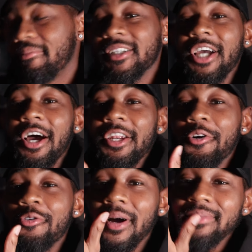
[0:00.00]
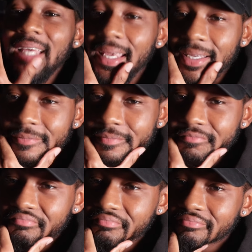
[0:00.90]
but y'all know who I'm taking.
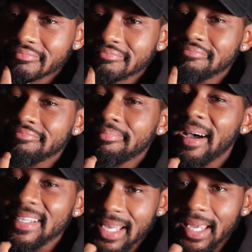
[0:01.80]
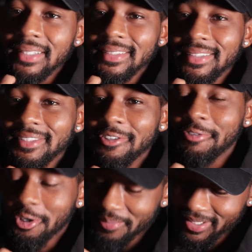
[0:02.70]
My Saints. You
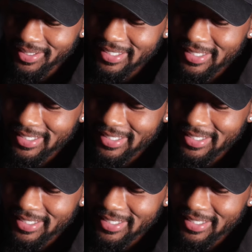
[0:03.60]
feel me?